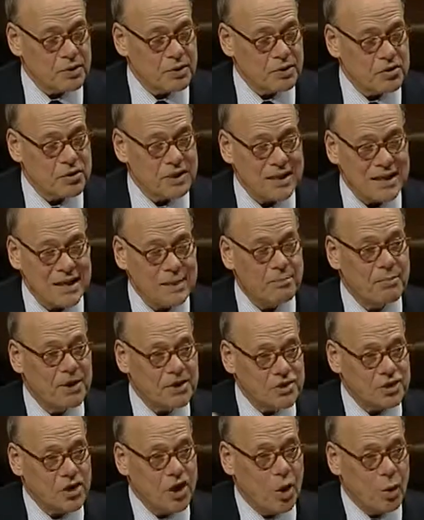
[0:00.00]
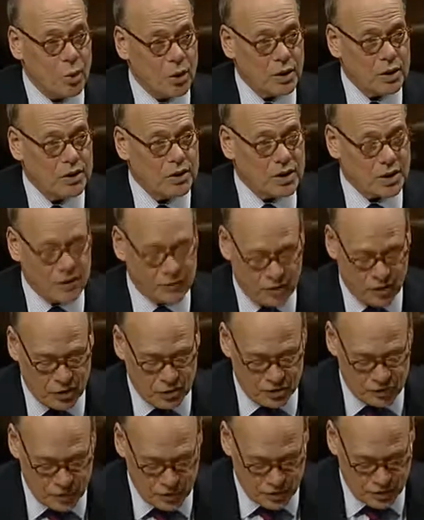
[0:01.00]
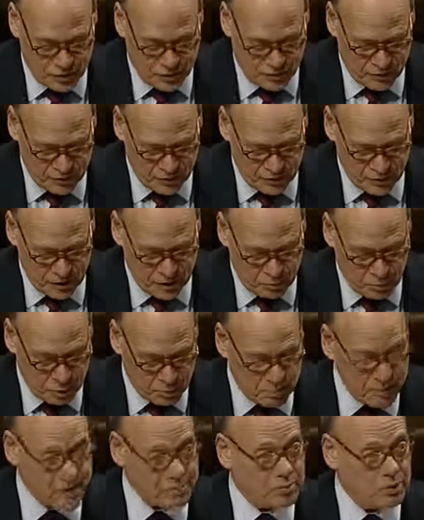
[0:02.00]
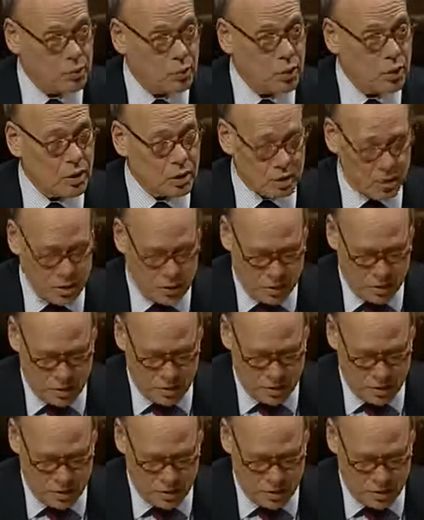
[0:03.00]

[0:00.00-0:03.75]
bills to keep us going, to deliver goods and services and put people to work.